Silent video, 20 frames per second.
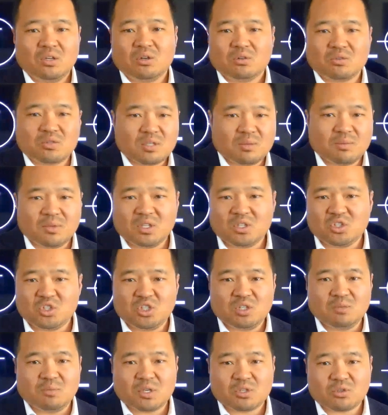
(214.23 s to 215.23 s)
some of these
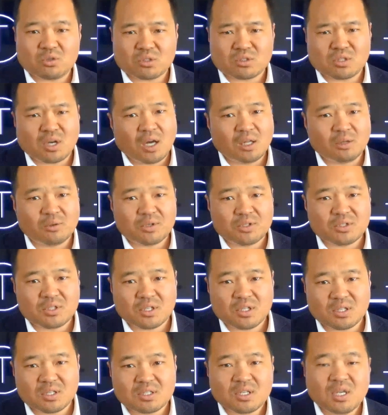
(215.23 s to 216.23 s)
geometric
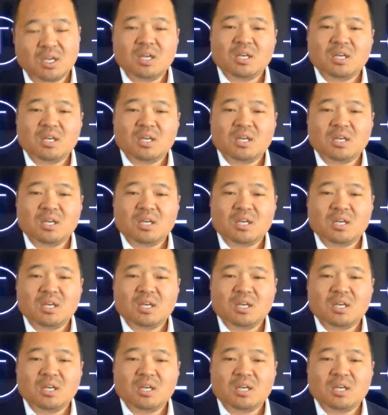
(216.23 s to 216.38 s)
tolerances.